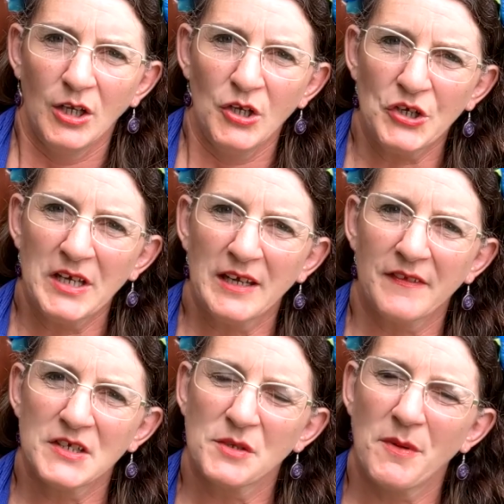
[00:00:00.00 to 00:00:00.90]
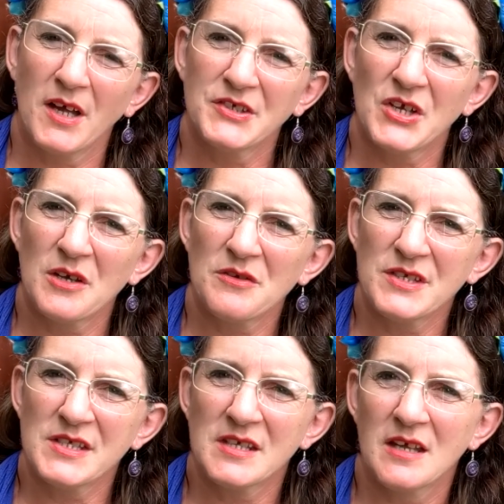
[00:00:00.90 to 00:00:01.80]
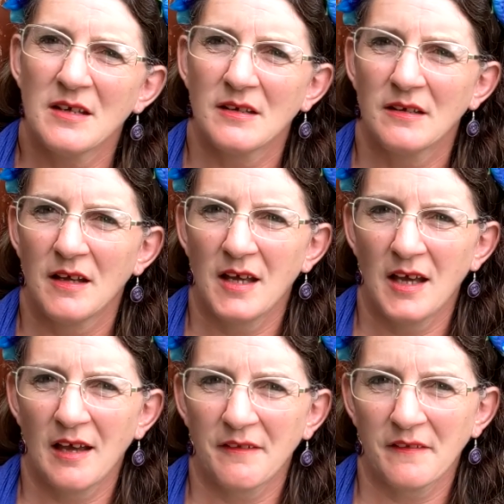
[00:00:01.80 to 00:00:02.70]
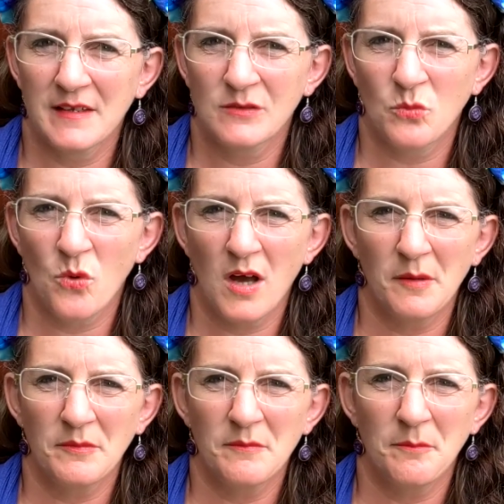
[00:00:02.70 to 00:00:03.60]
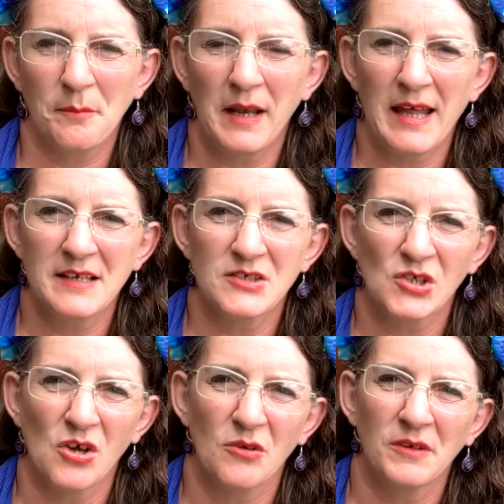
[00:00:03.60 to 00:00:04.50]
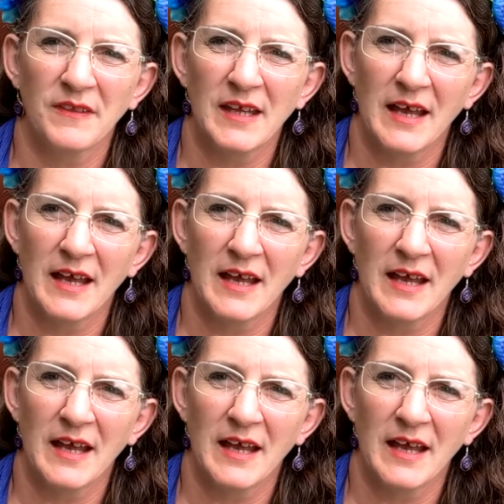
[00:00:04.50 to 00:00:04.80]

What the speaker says: Looking at the tomatoes, I think there's one plant on the